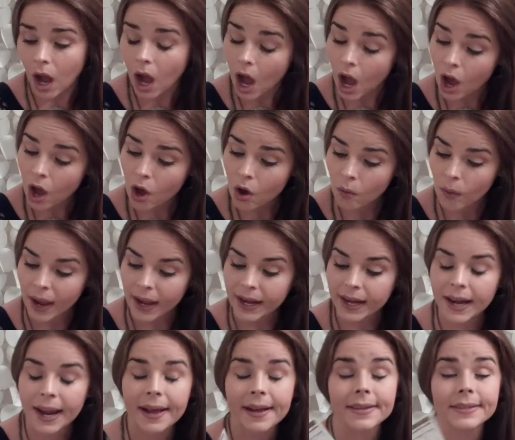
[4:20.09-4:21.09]
Oh,
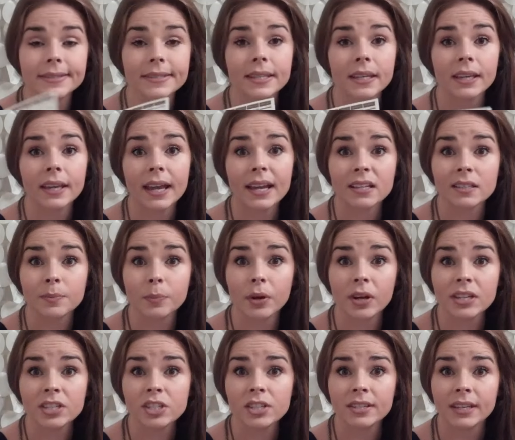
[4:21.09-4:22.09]
and it has the
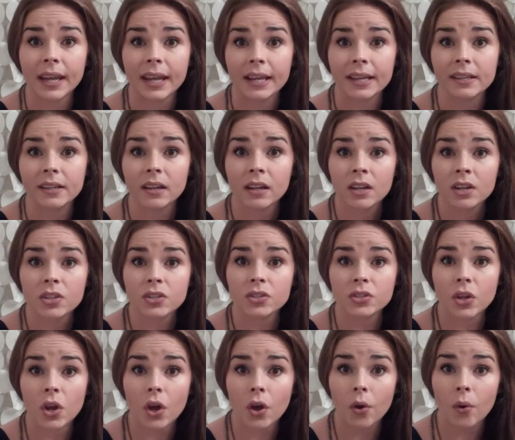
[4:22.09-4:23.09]
expiration date.
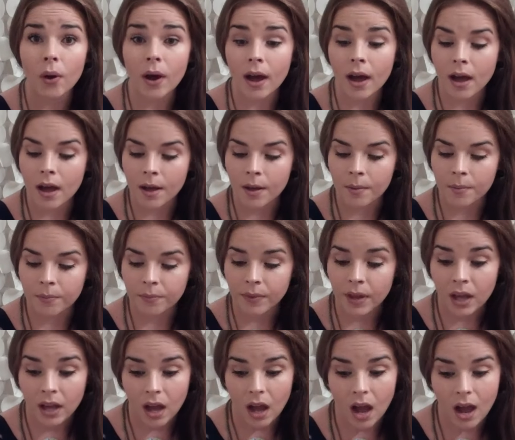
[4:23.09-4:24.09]
So, um,
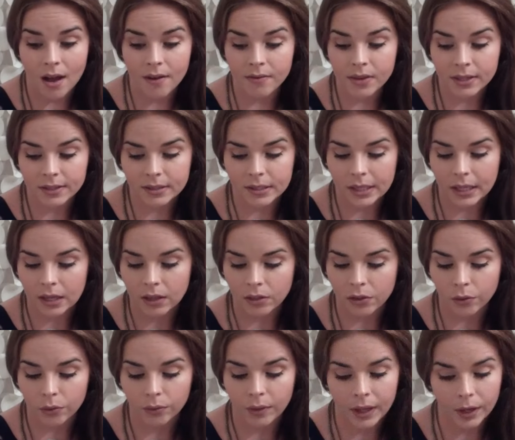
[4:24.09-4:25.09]
obviously
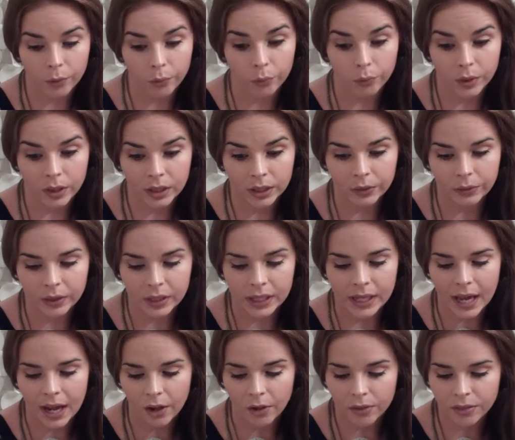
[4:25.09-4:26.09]
they're like really, really
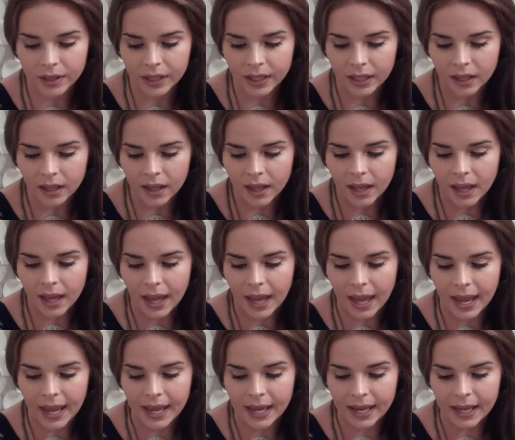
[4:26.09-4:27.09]
healthy
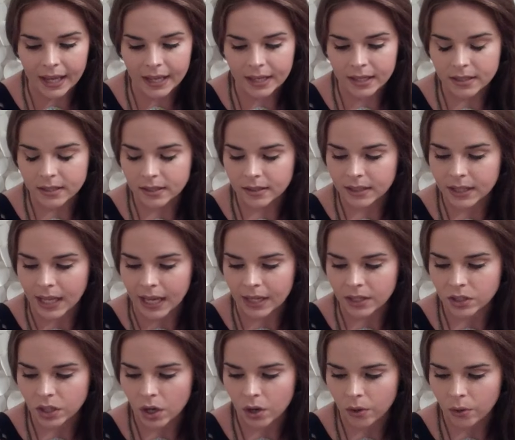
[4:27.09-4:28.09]
and they
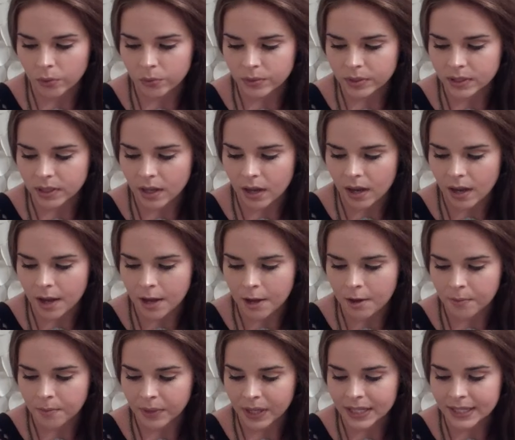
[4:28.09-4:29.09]
don't
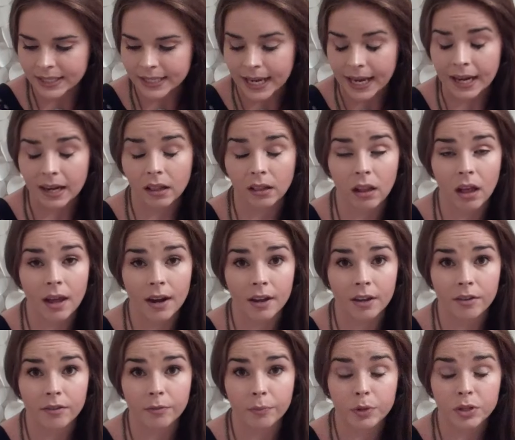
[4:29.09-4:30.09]
um, contain a lot
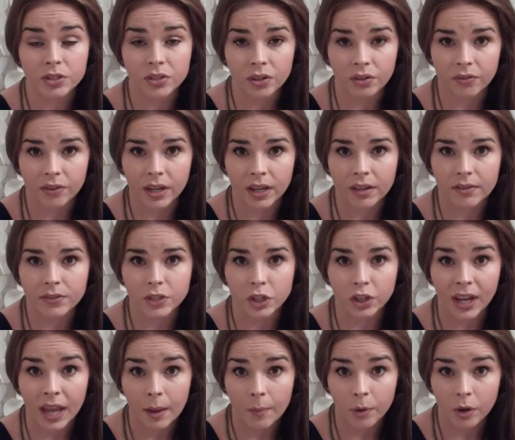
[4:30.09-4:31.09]
of preservatives or
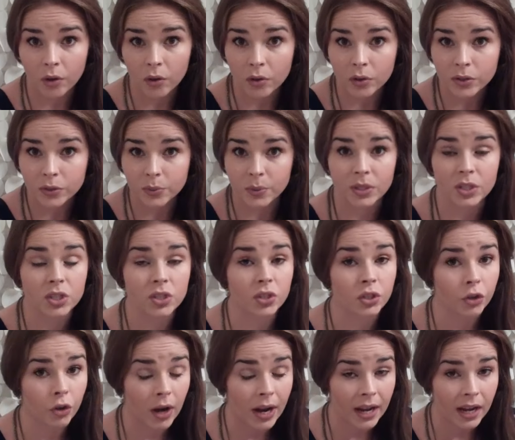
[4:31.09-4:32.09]
chemicals, which is
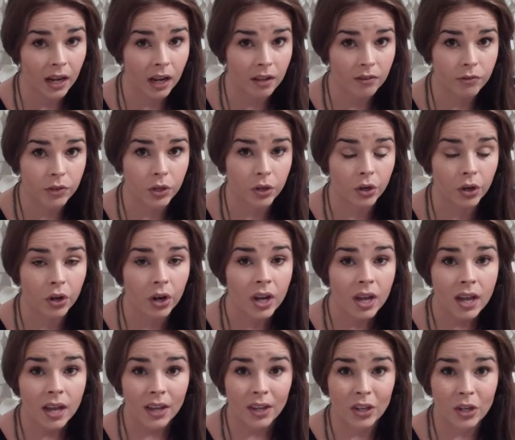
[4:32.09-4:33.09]
great if you're,
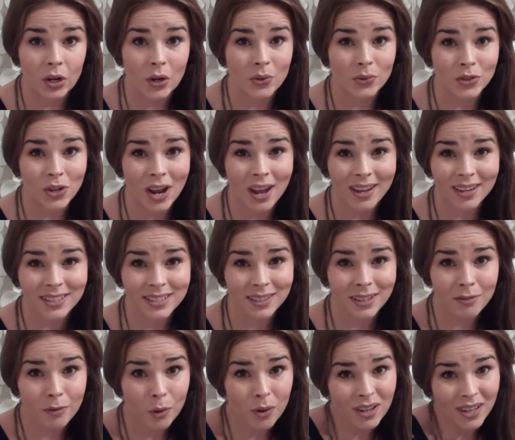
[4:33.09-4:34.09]
you know, trying to
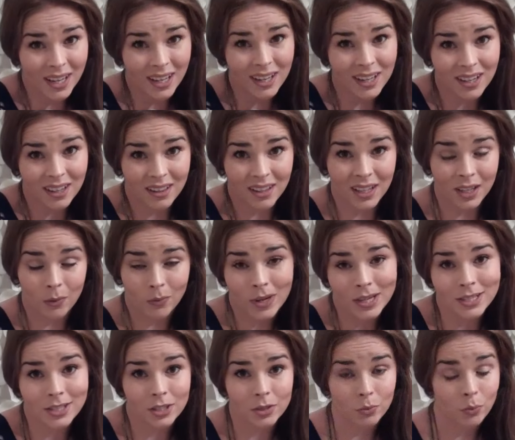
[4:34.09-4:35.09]
live organically,
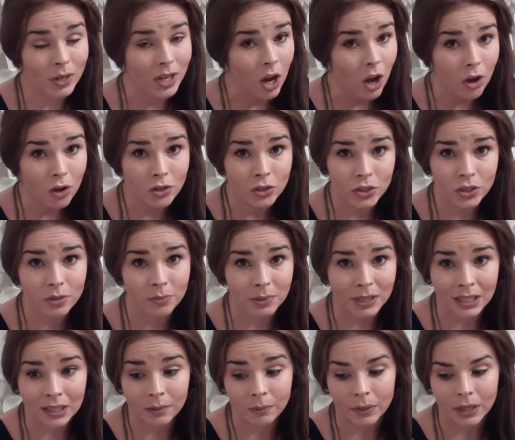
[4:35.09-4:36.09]
which we all should
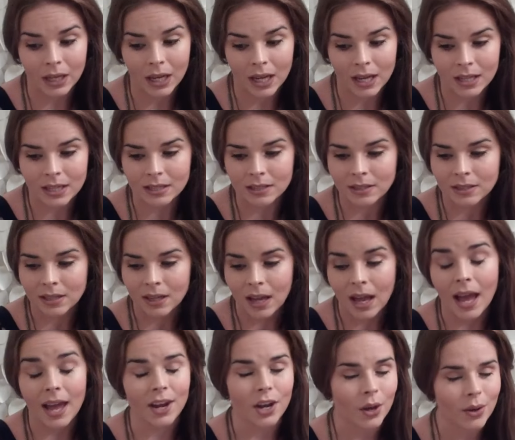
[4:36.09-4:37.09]
be because
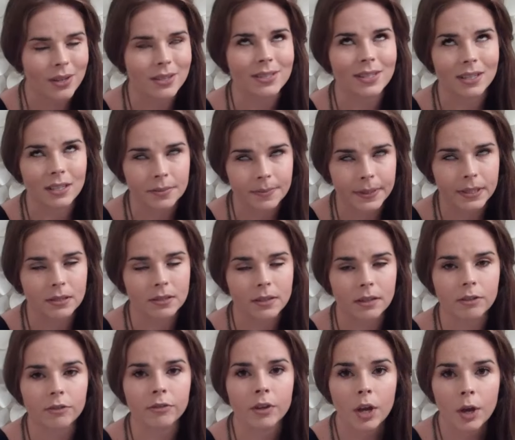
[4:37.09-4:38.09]
I know it's
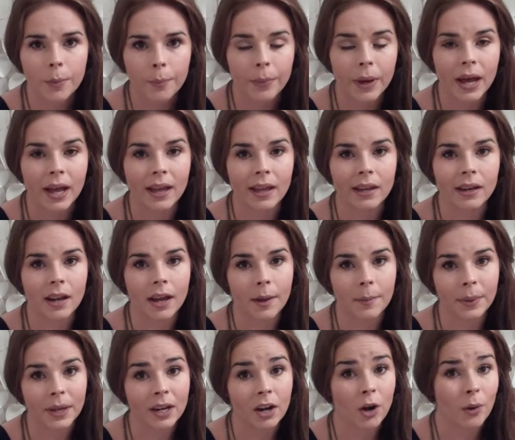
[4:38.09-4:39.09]
expensive. But
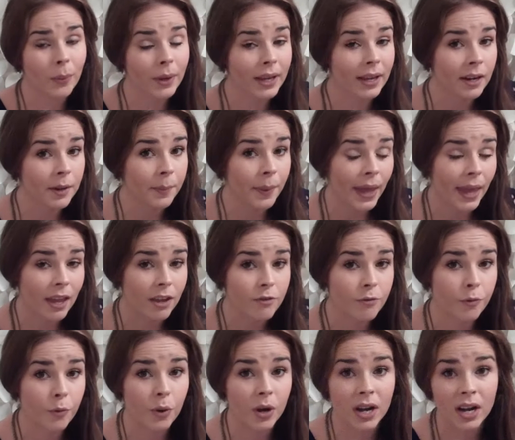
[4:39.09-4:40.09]
I mean, are we going to pay
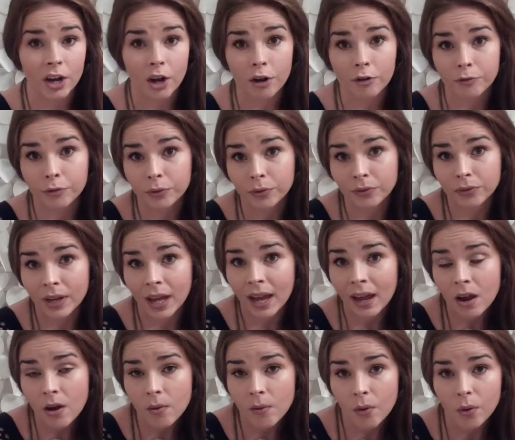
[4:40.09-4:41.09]
for it in our food
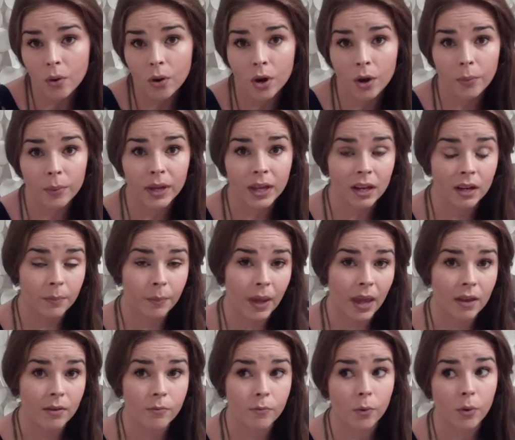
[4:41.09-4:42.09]
now or are we going to
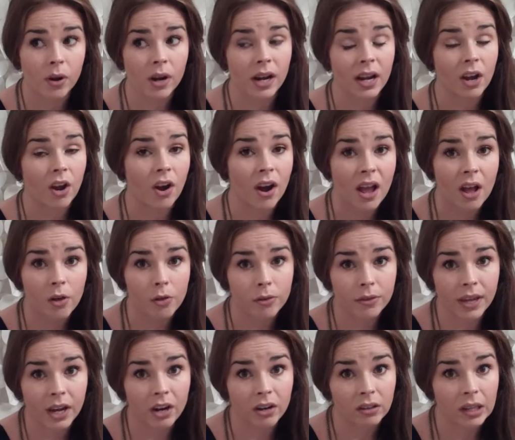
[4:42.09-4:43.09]
pay for it in our
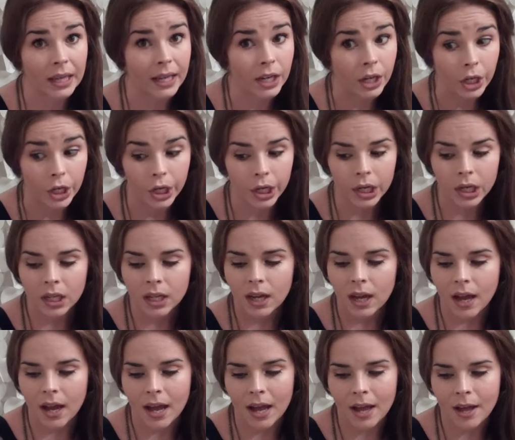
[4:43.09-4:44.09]
health care later?
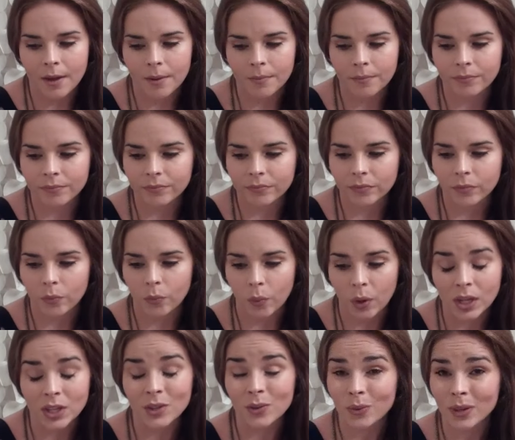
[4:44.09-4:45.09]
Um,
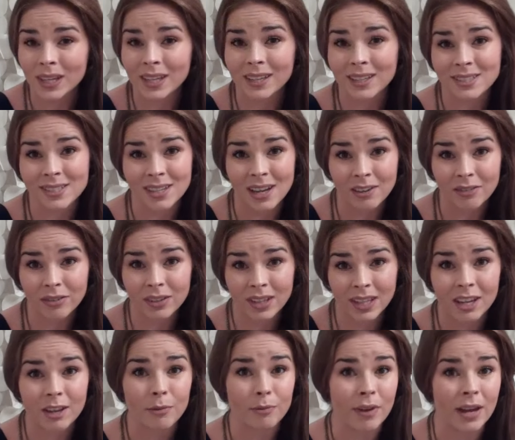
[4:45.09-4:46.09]
what you eat
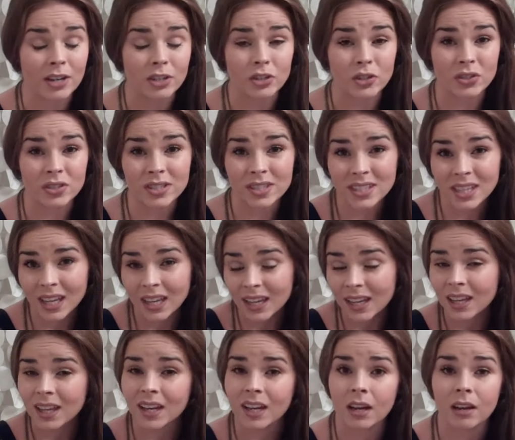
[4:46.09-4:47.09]
definitely affects your
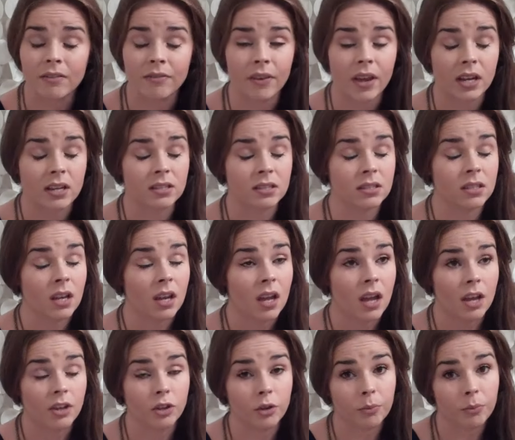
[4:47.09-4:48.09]
skin, it affects
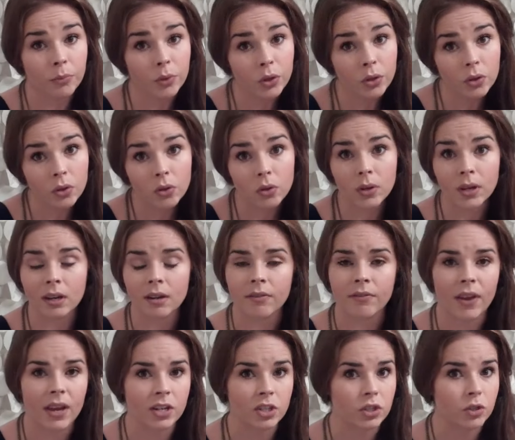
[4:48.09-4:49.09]
your mood, it
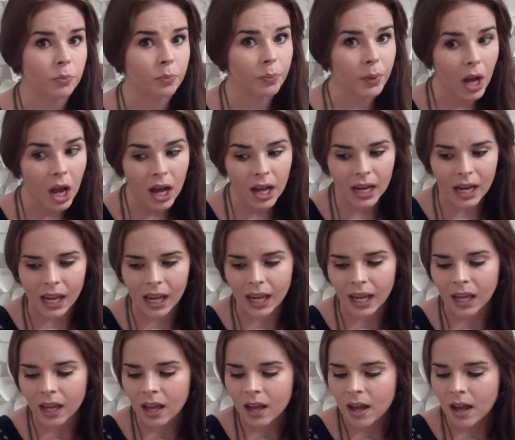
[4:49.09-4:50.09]
affects your
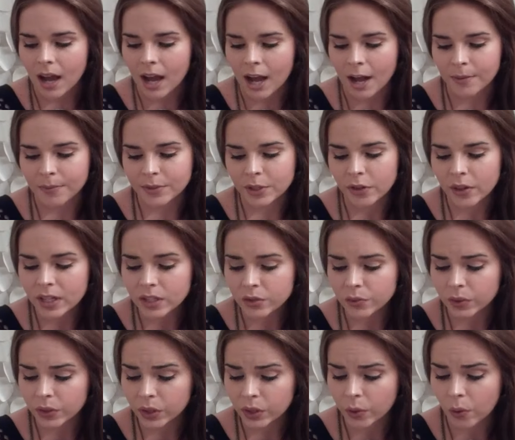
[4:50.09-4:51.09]
body. Um, so
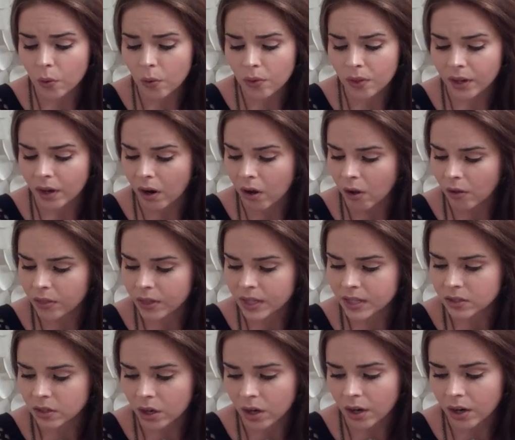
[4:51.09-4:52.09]
that's really cool that all
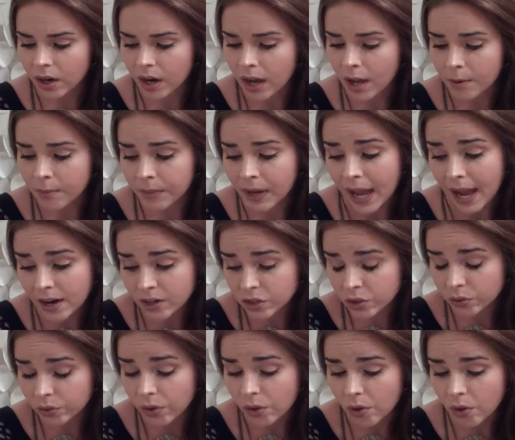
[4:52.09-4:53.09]
these are um,
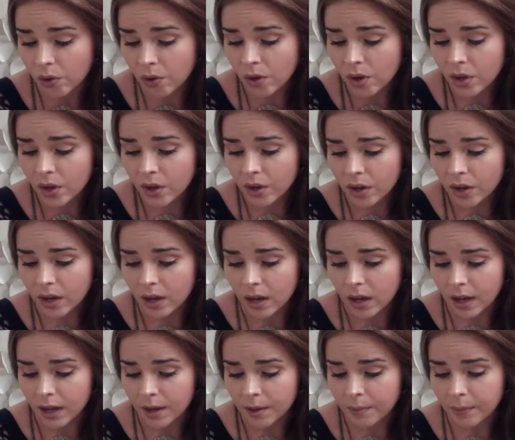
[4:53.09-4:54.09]
natural
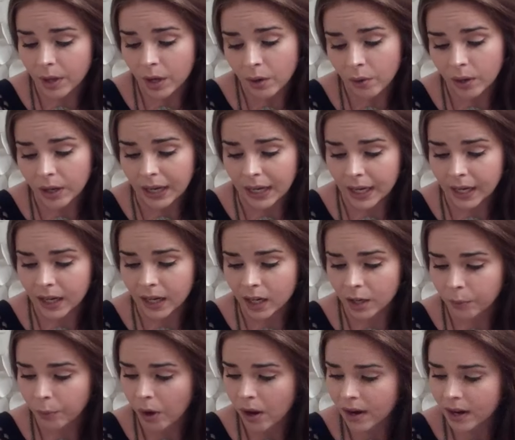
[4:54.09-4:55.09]
um, an
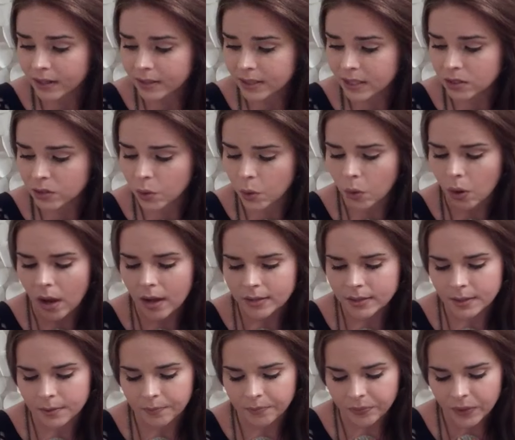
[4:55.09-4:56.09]
organic products. that's cool.
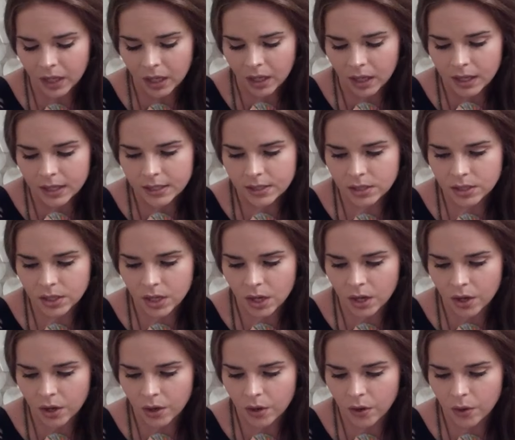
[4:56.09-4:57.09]
Awesome.
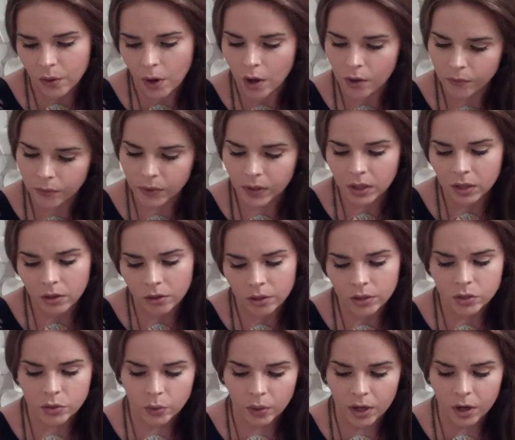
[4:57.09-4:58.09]
So hopefully you'll
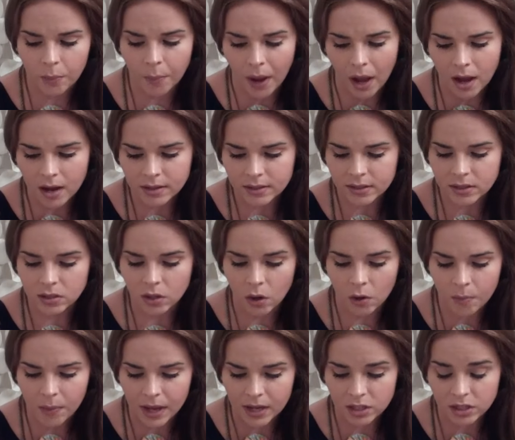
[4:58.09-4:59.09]
enjoy your box
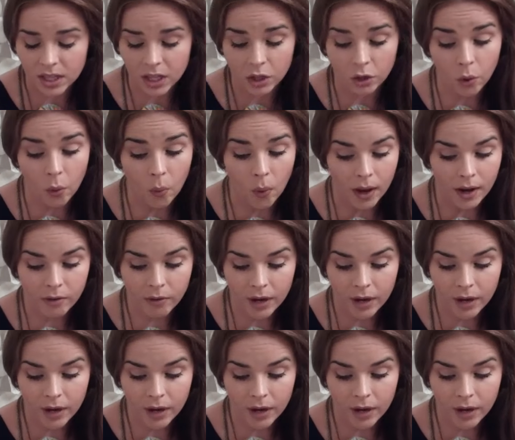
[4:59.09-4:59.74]
so much that you'll want to